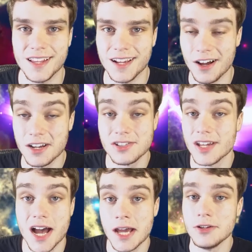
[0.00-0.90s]
Like,
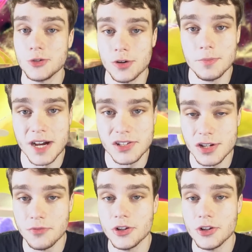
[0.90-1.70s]
honestly, I enjoyed myself a